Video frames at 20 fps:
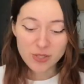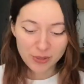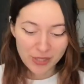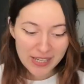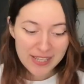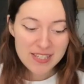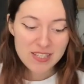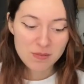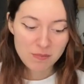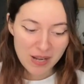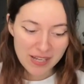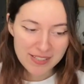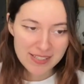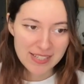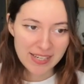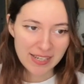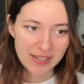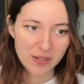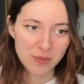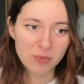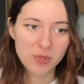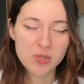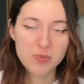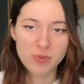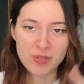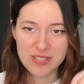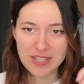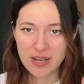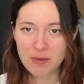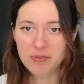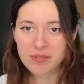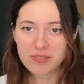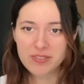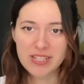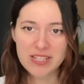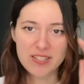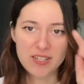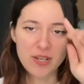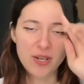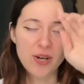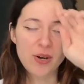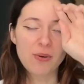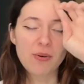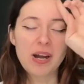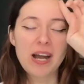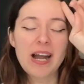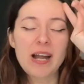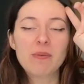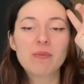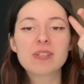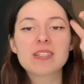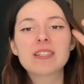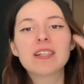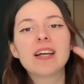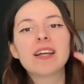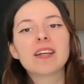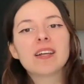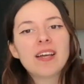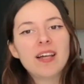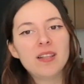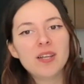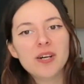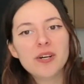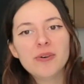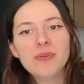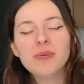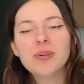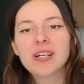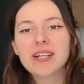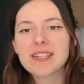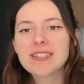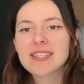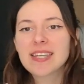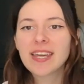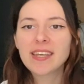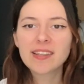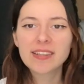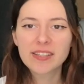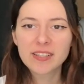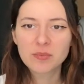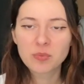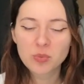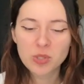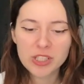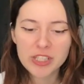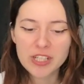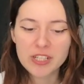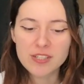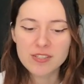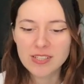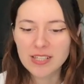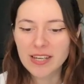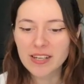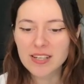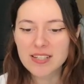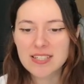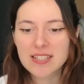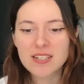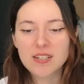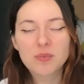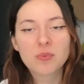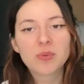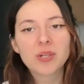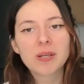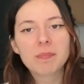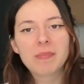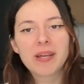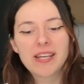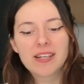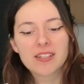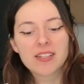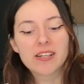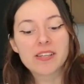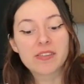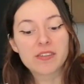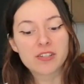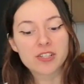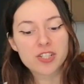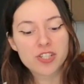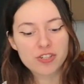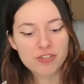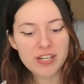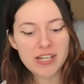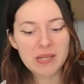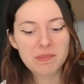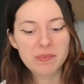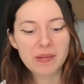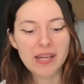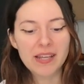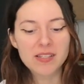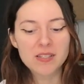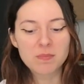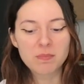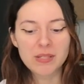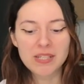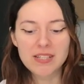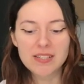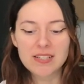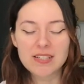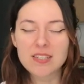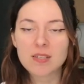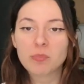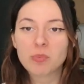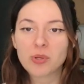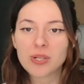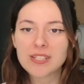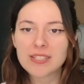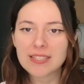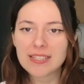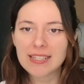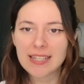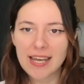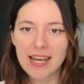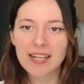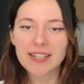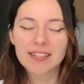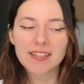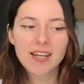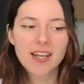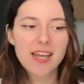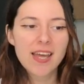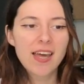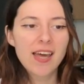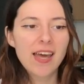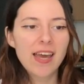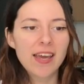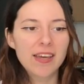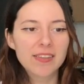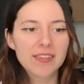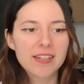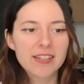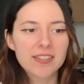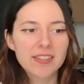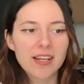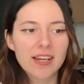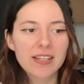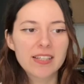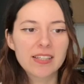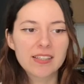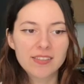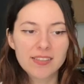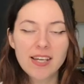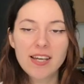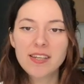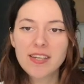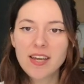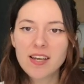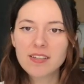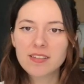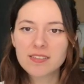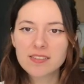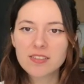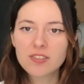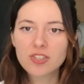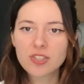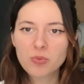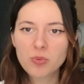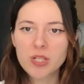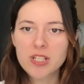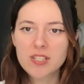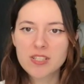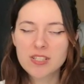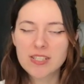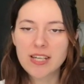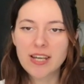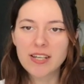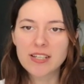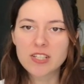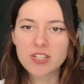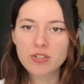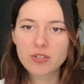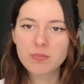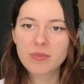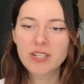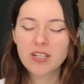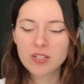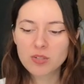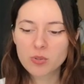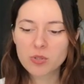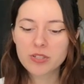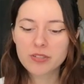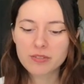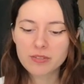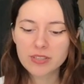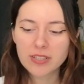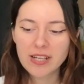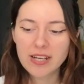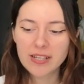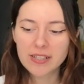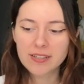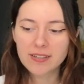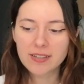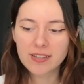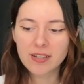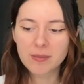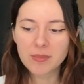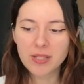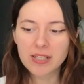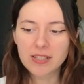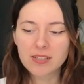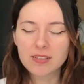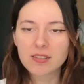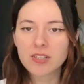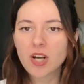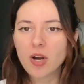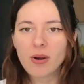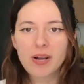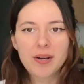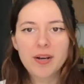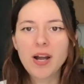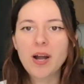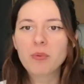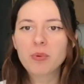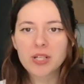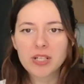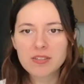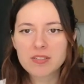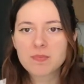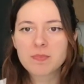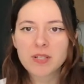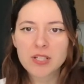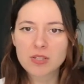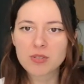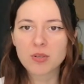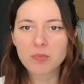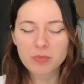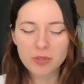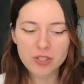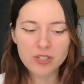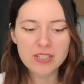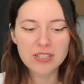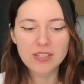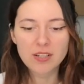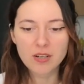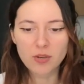next Monday, which was a couple of days ago, I was like, hello, is Caitlin working today? Because I didn't want to make another trip and be disappointed again. And they're like, yeah, yeah, she works today. Did you make an order online? And I'm like, no, I wanted to speak to a person and